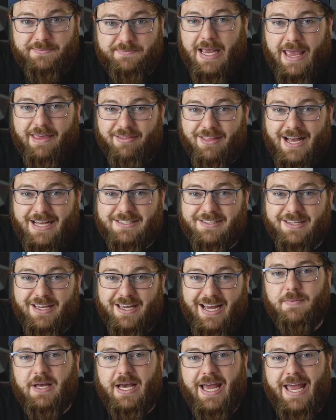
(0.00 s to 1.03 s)
And lastly,
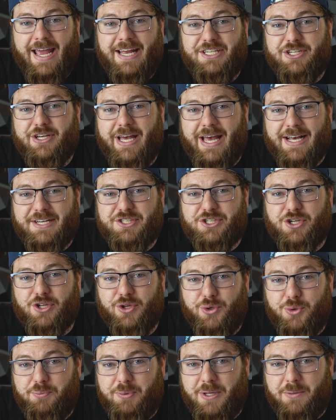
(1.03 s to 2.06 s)
I hate to
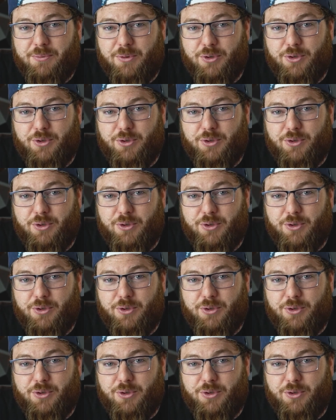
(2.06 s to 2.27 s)
exclude people